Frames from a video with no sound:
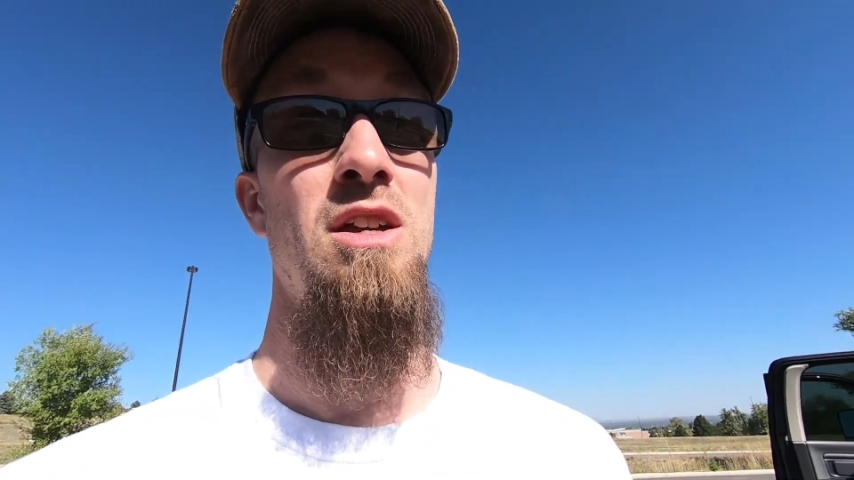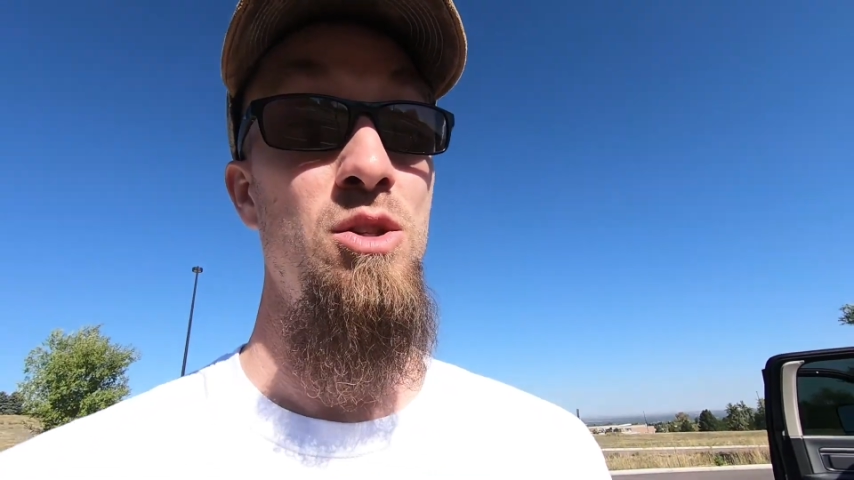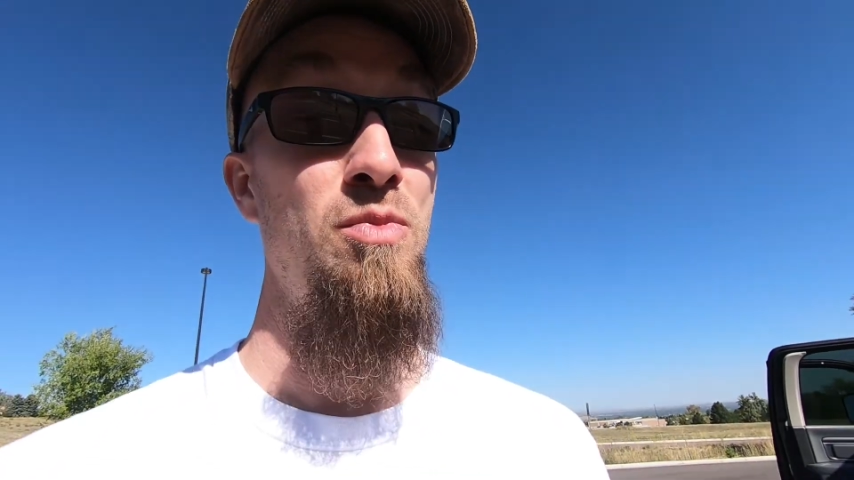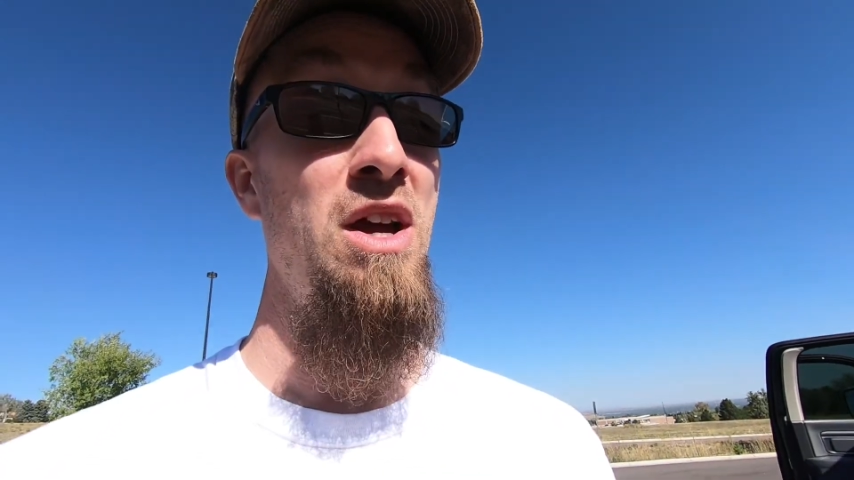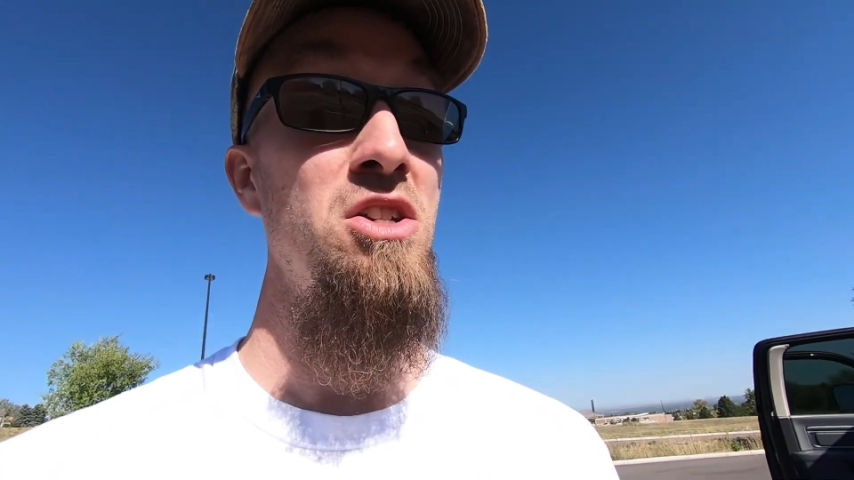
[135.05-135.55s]

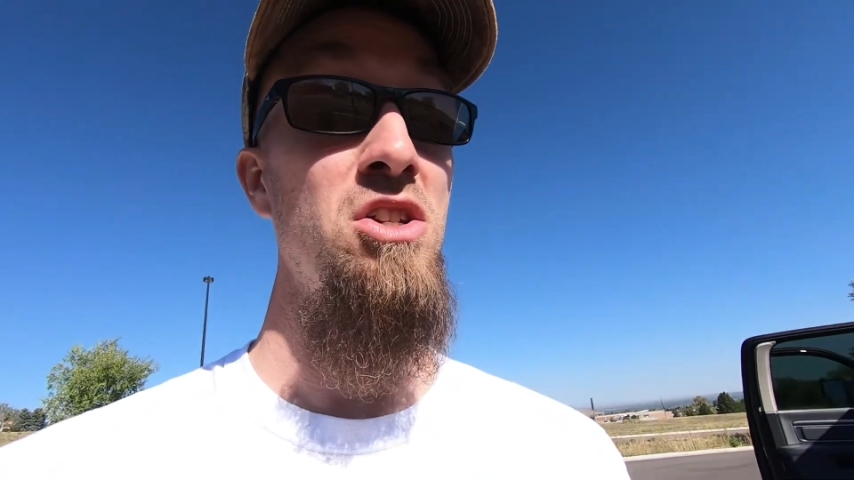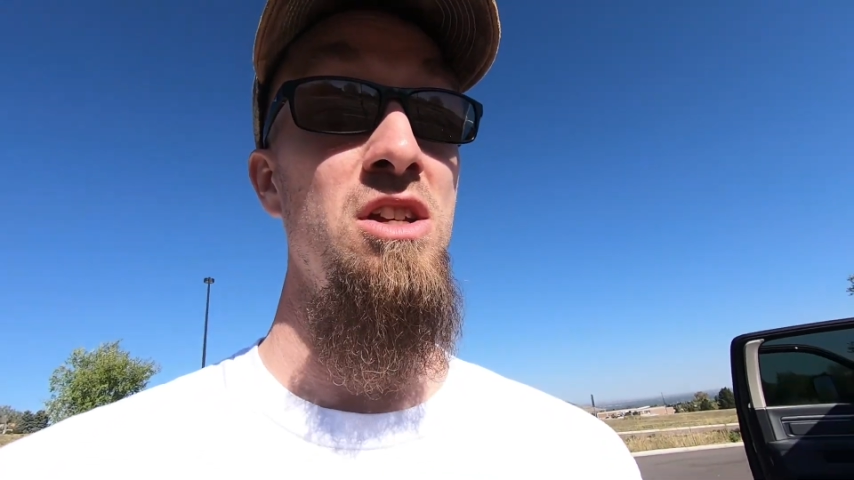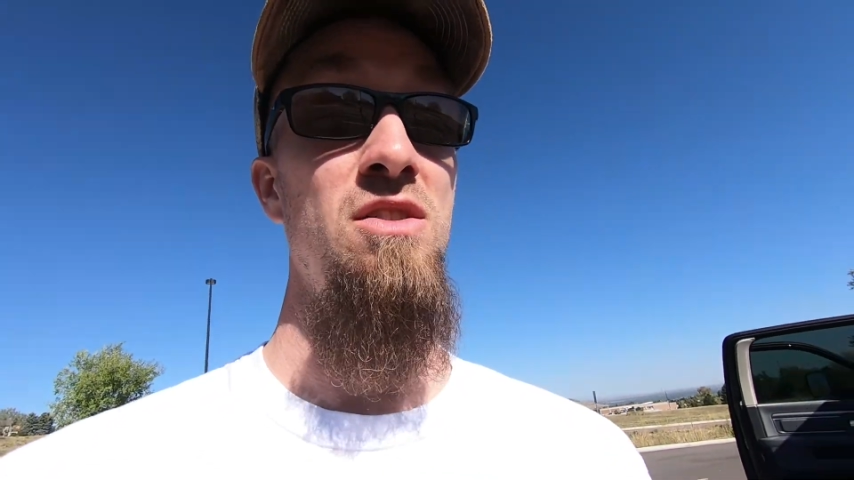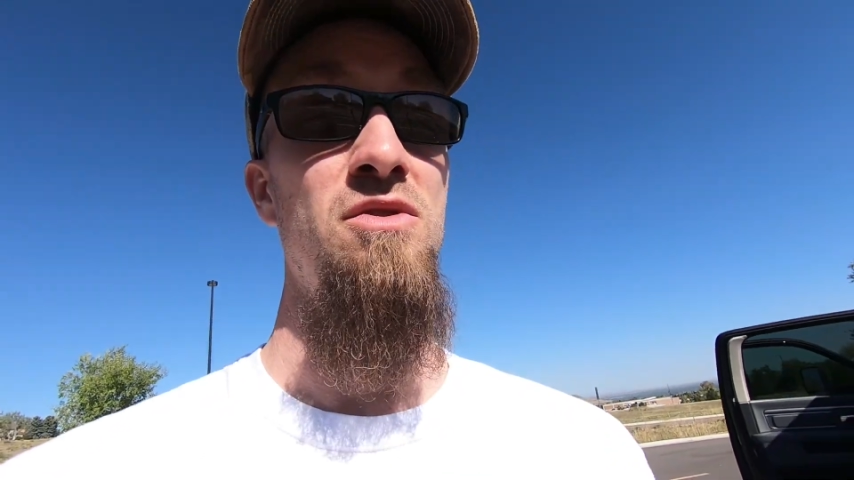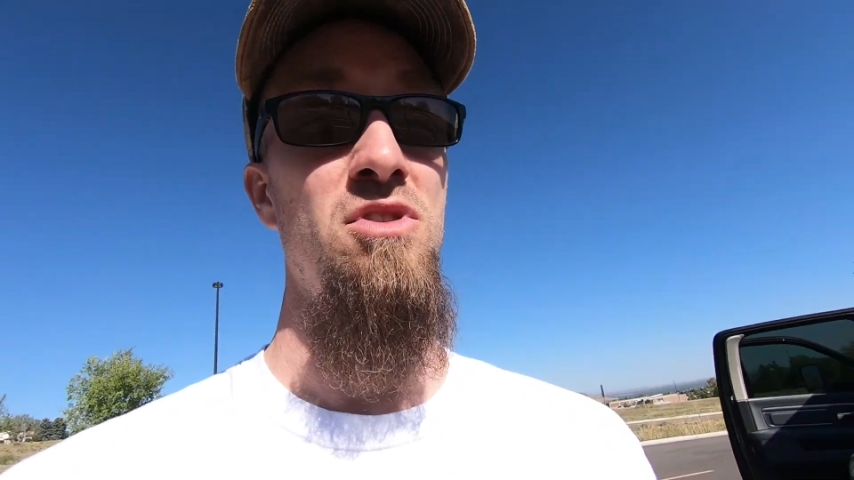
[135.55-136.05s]

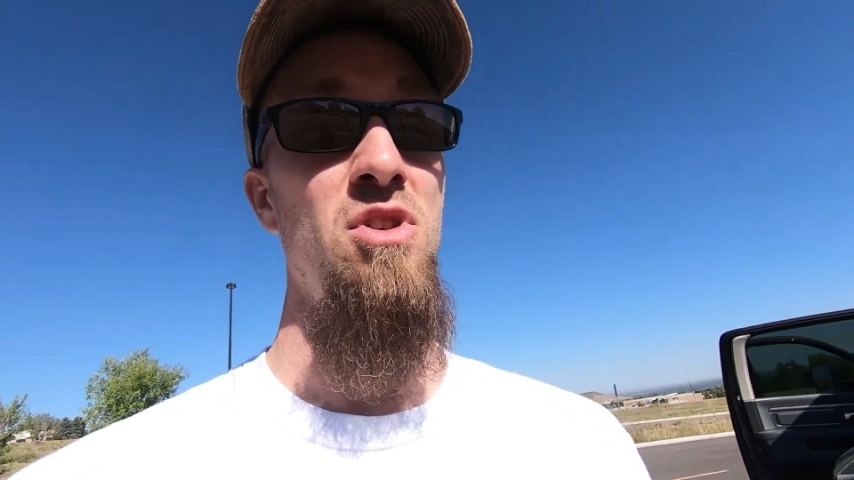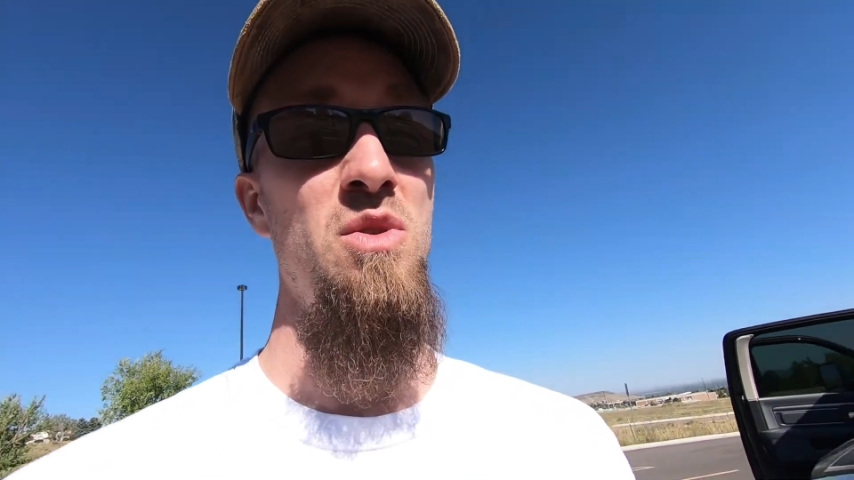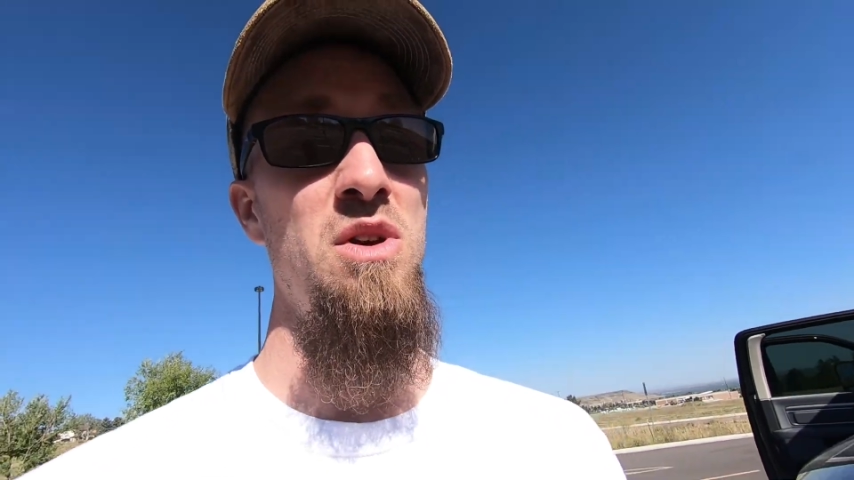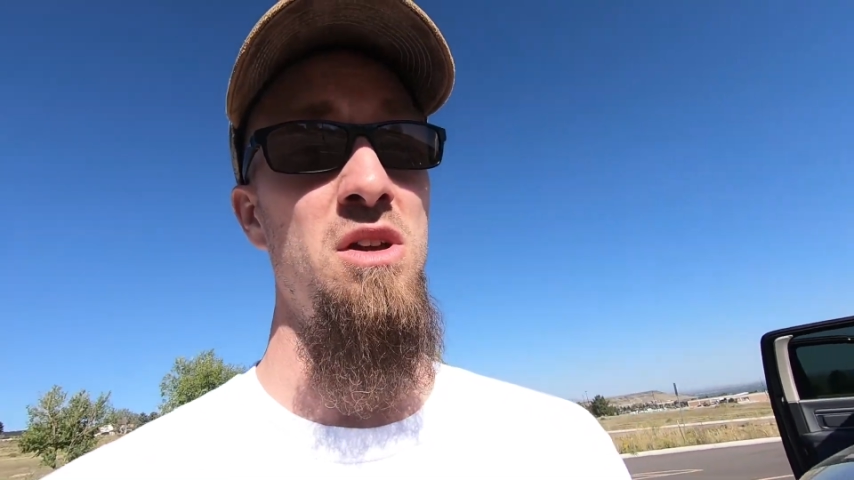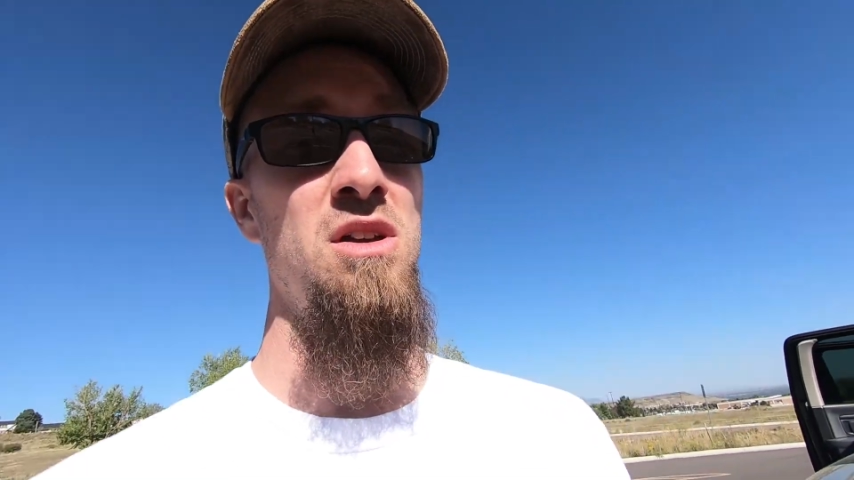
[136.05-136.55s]
especially if you're
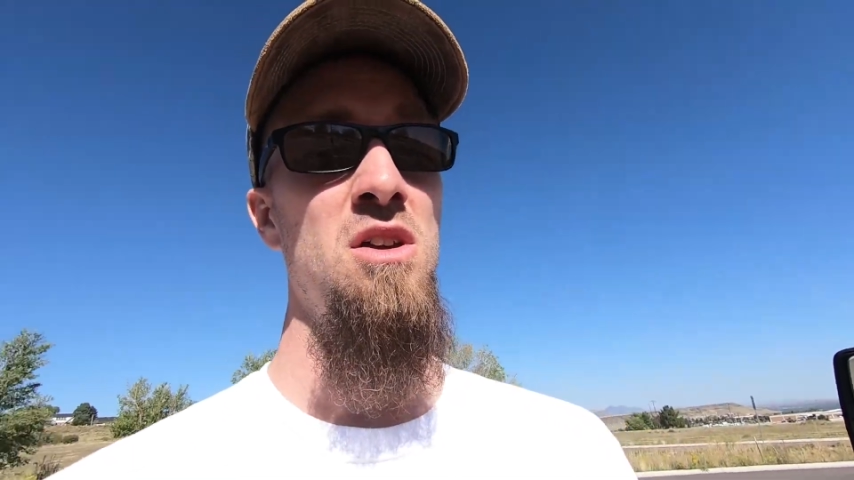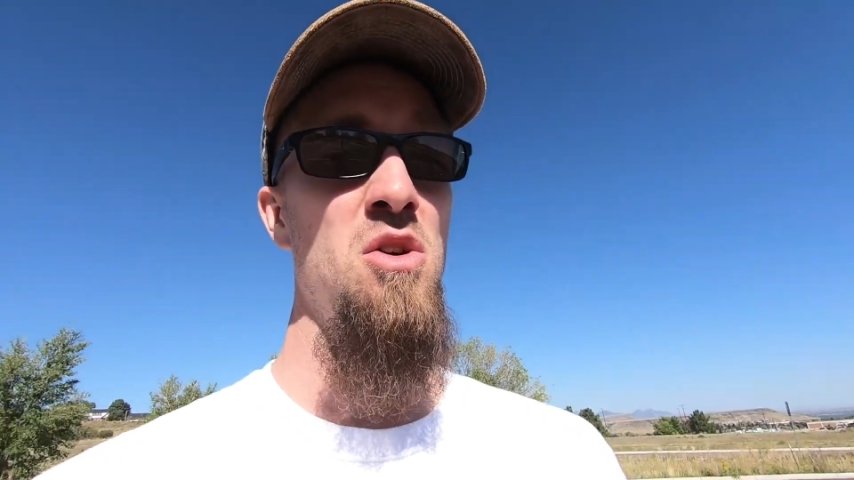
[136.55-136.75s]
towing